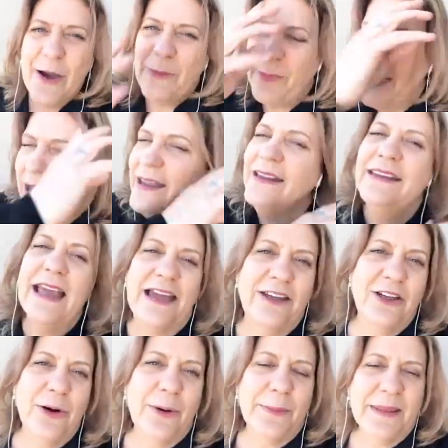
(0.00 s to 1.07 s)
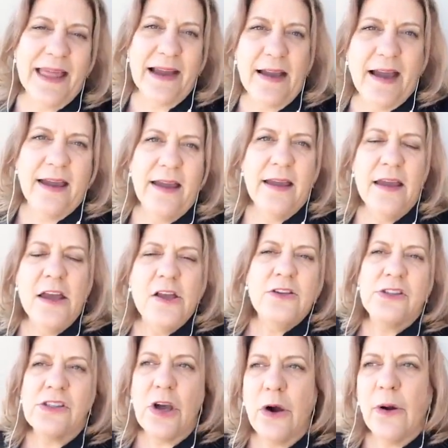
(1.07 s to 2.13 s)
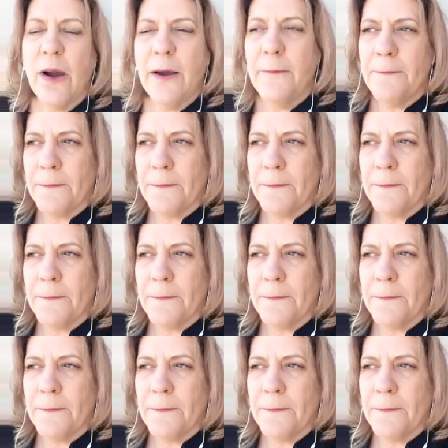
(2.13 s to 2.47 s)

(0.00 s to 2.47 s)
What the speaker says: But yeah, you don't want to be that guy. So